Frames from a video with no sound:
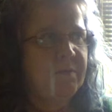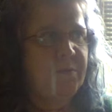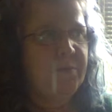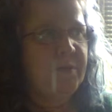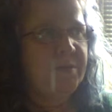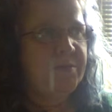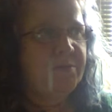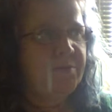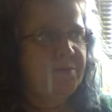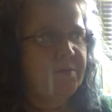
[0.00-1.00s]
New
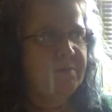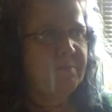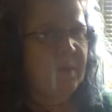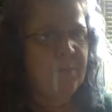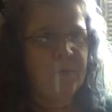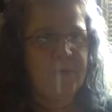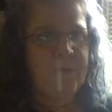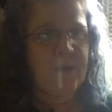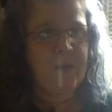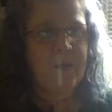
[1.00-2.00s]
Year's, my
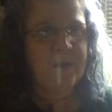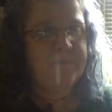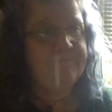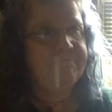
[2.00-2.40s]
birthday,